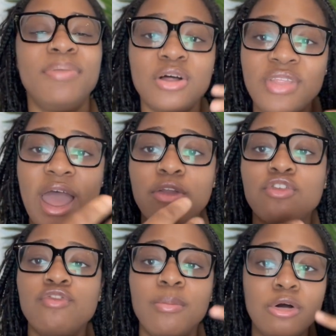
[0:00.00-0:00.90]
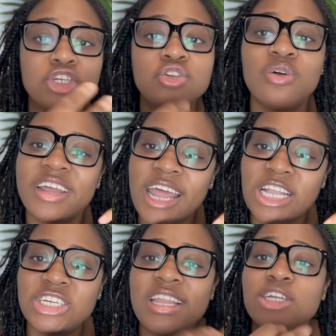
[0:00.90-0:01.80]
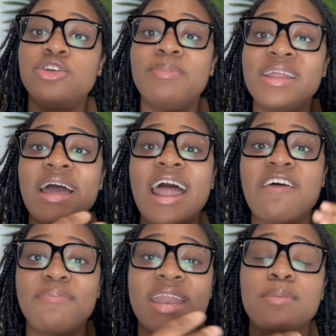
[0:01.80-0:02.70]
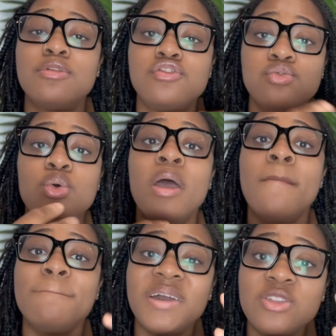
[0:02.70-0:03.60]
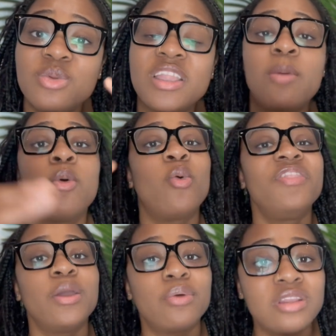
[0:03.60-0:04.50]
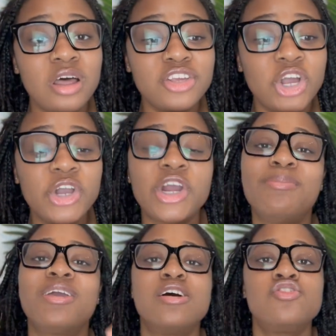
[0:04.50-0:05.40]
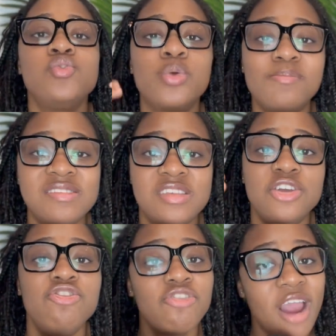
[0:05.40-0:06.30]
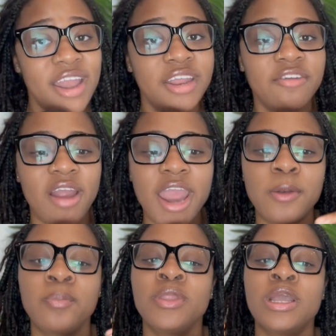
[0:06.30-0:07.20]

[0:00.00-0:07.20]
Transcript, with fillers: build that emotional connection that you may not have been able to build with them when they were lo- younger because you were busy grinding, right?